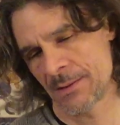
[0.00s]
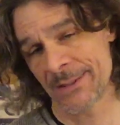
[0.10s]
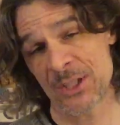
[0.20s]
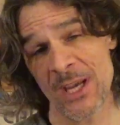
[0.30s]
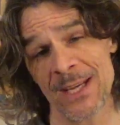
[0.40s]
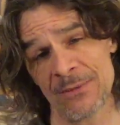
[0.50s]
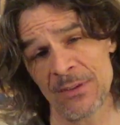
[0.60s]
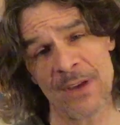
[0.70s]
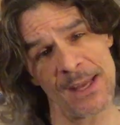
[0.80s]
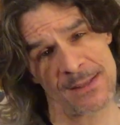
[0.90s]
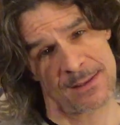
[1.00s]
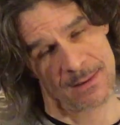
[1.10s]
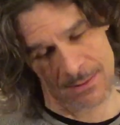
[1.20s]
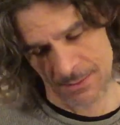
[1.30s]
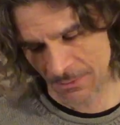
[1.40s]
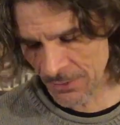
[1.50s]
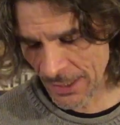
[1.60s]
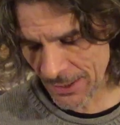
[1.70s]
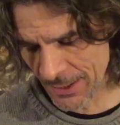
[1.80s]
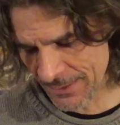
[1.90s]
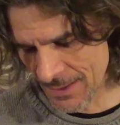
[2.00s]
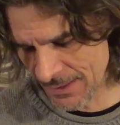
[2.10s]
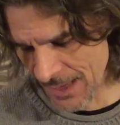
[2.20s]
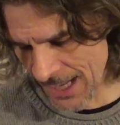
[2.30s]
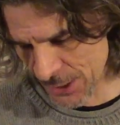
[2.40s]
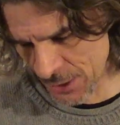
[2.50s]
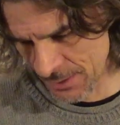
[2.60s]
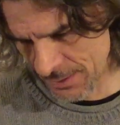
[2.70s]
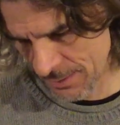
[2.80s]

chain of events. Valeria takes action.